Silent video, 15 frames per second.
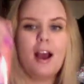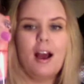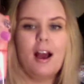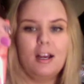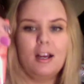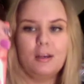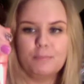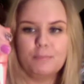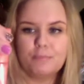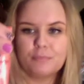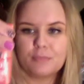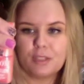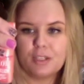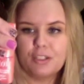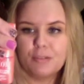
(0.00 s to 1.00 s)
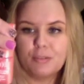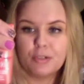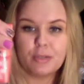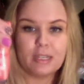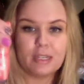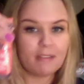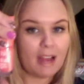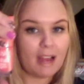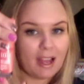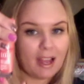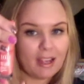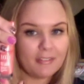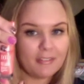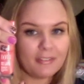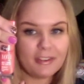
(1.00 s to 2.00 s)
Number
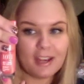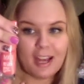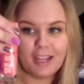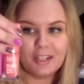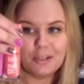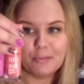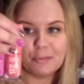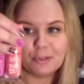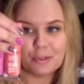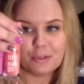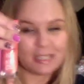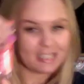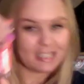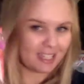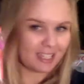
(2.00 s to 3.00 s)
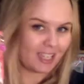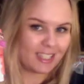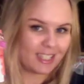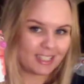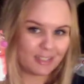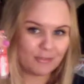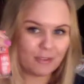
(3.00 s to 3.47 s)
25 and number 26.